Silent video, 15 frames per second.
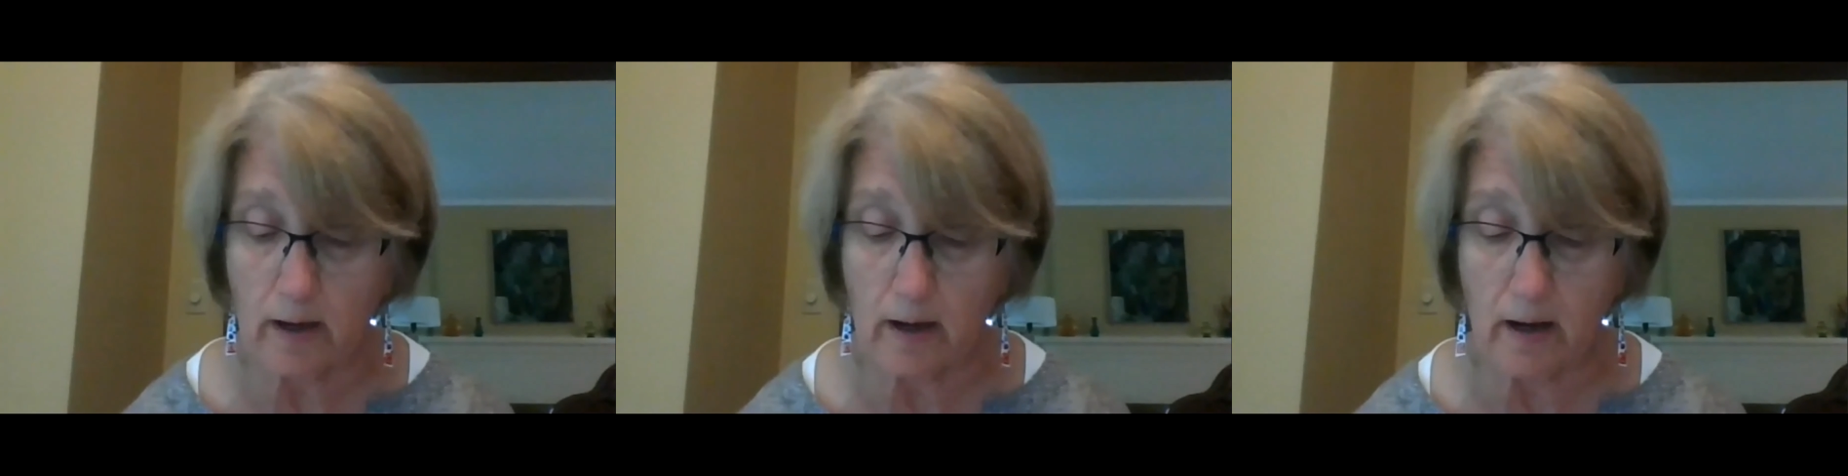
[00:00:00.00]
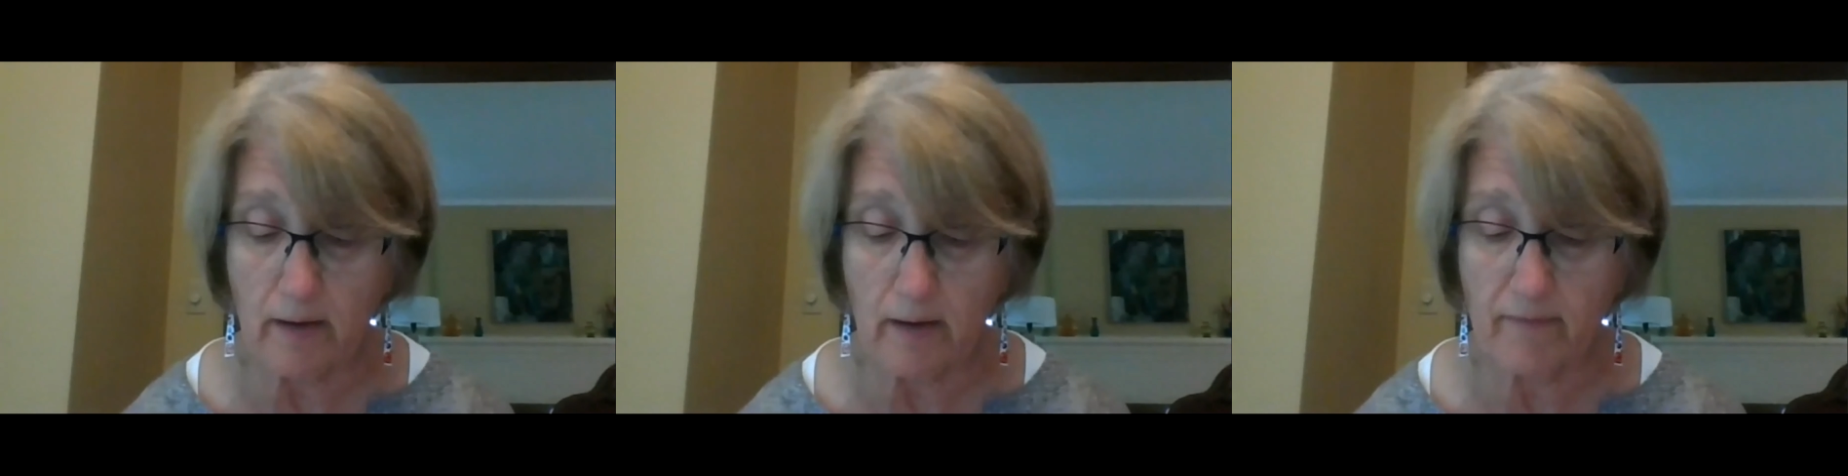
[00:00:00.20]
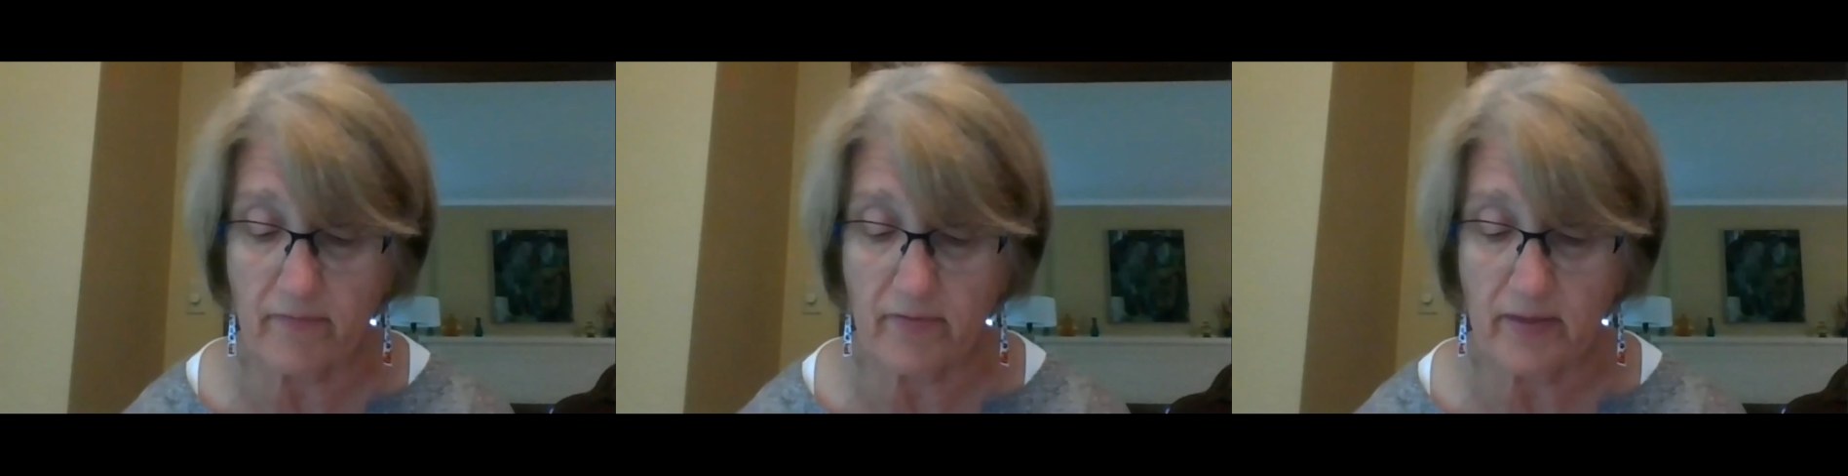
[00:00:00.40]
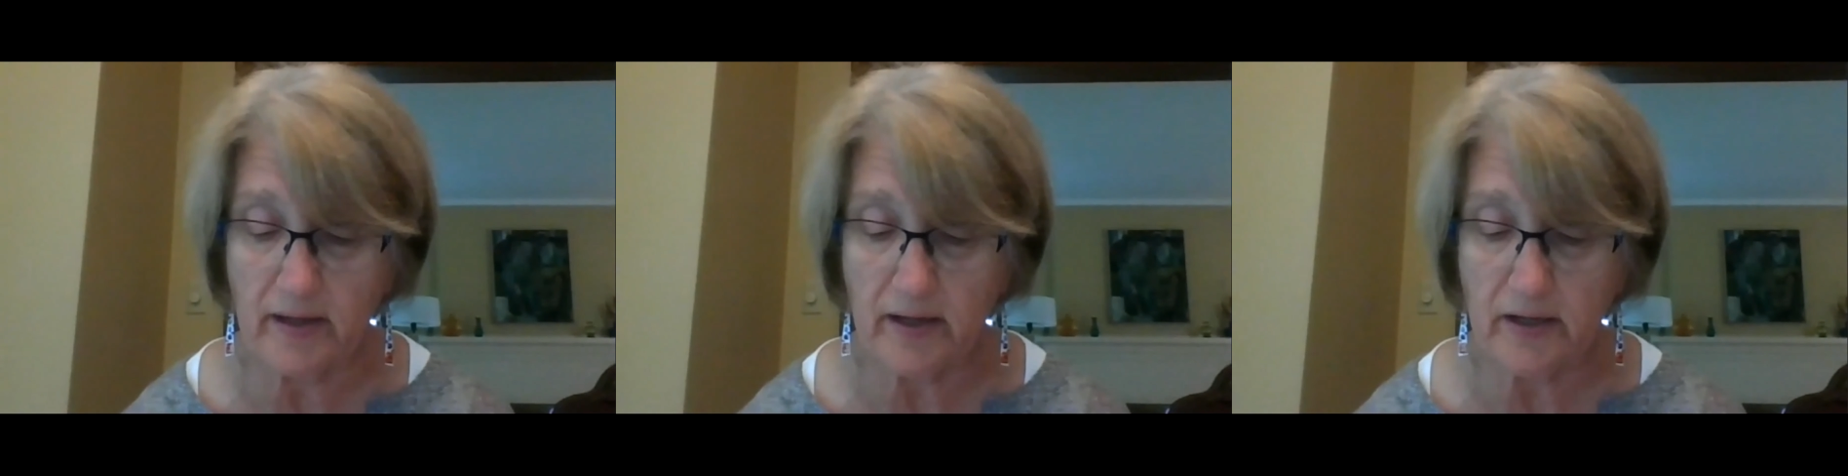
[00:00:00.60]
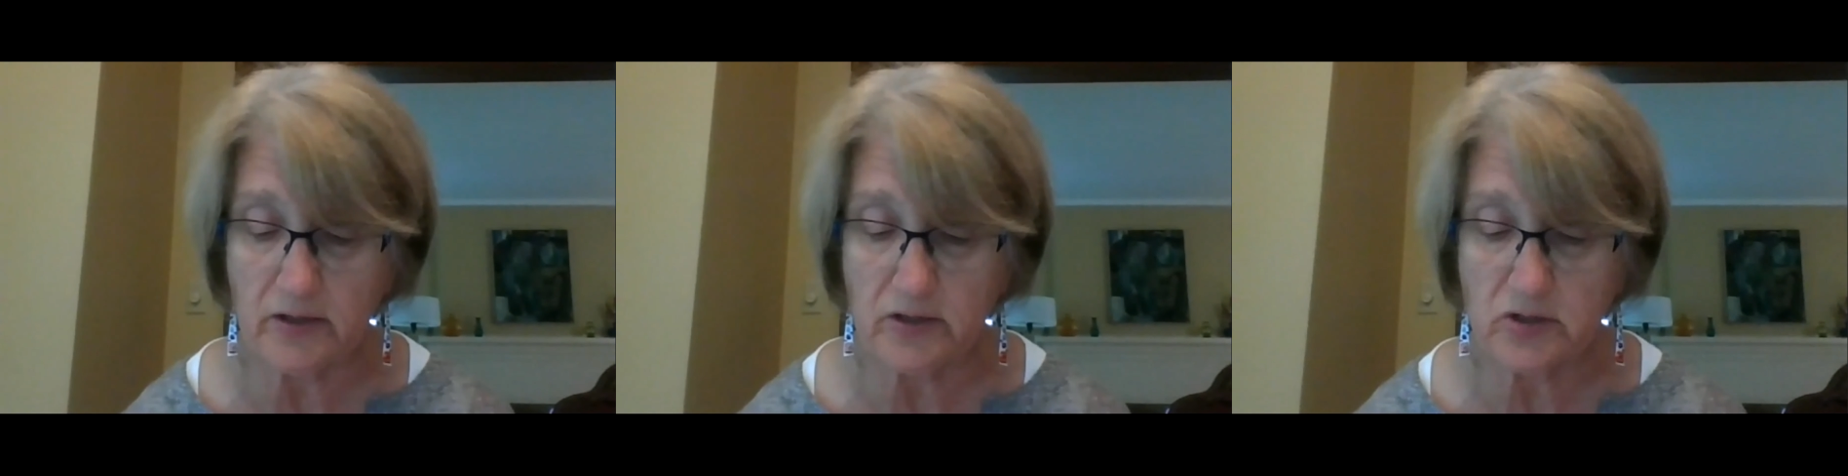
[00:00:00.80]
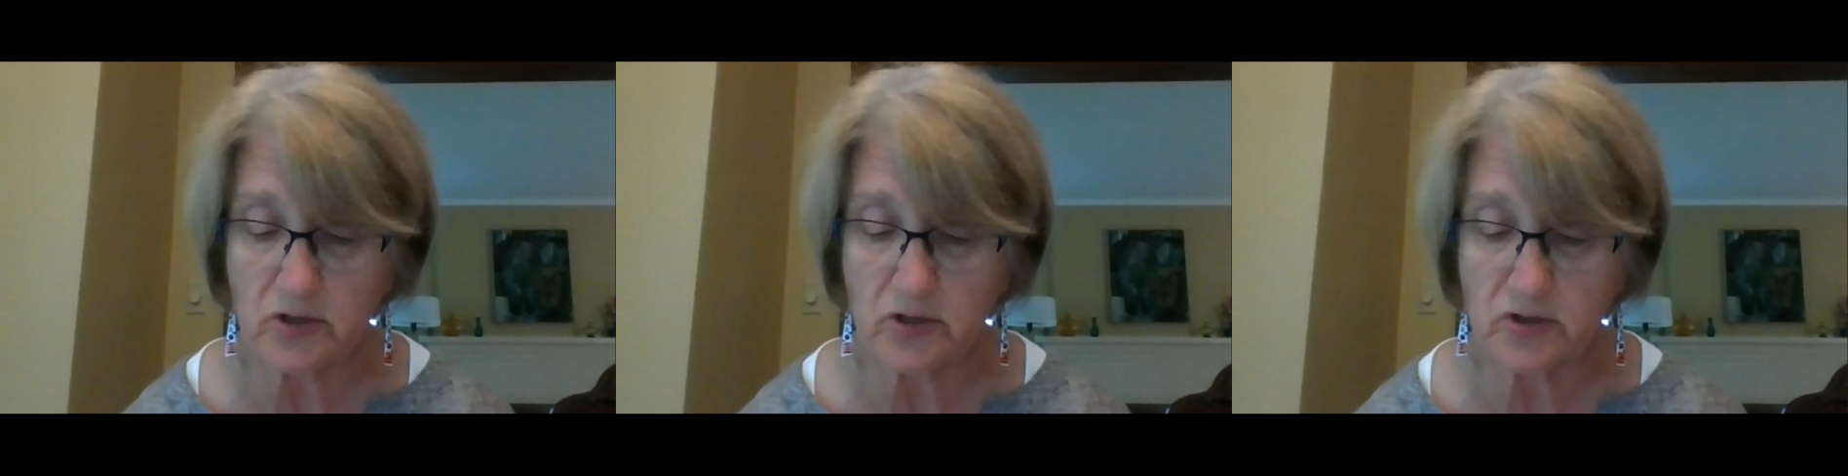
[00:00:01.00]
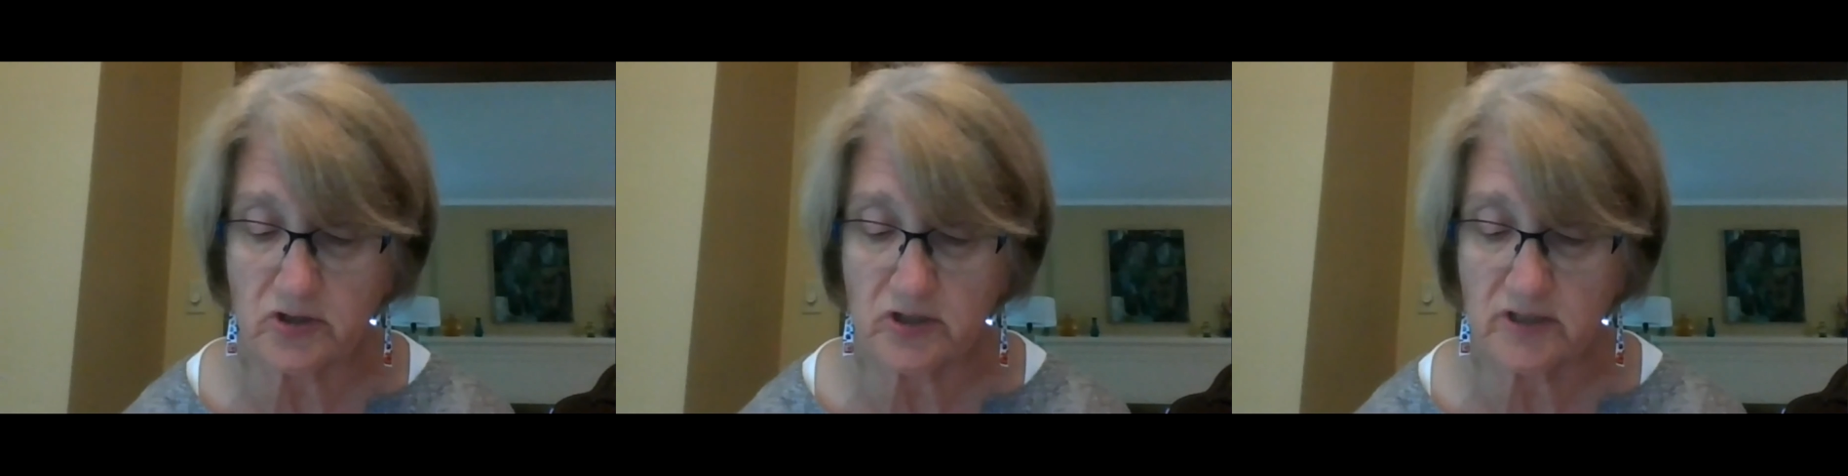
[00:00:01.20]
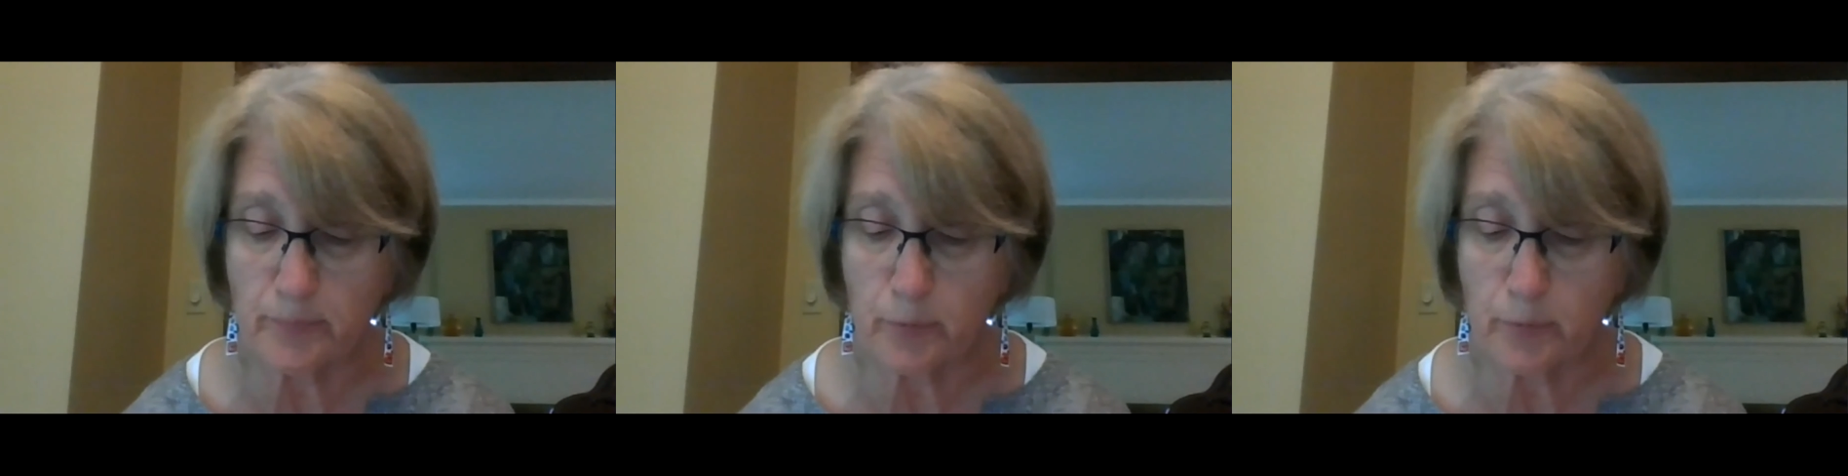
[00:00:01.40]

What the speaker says: of the church's